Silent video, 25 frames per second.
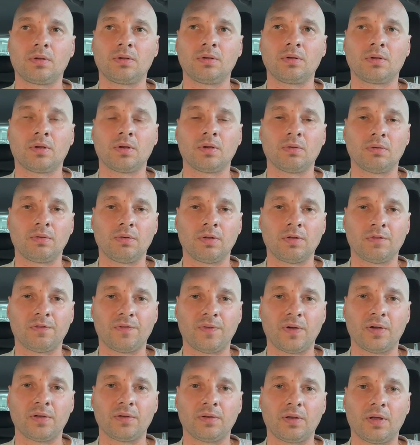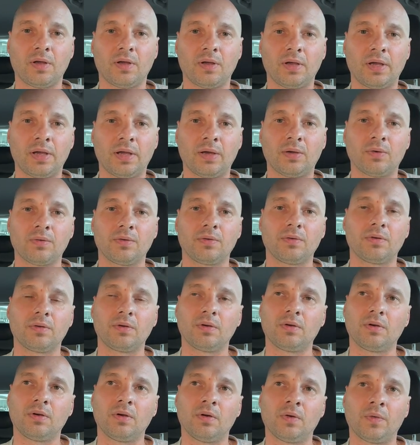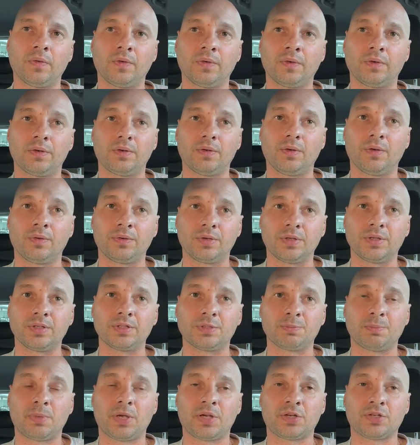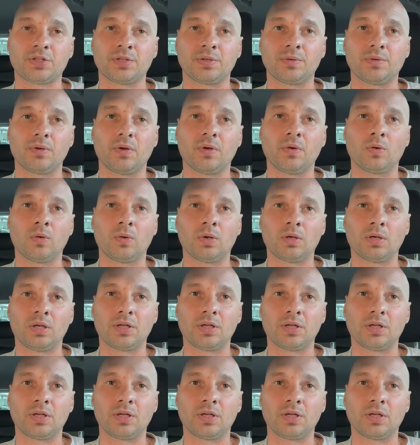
You can only find that out on the inspection, or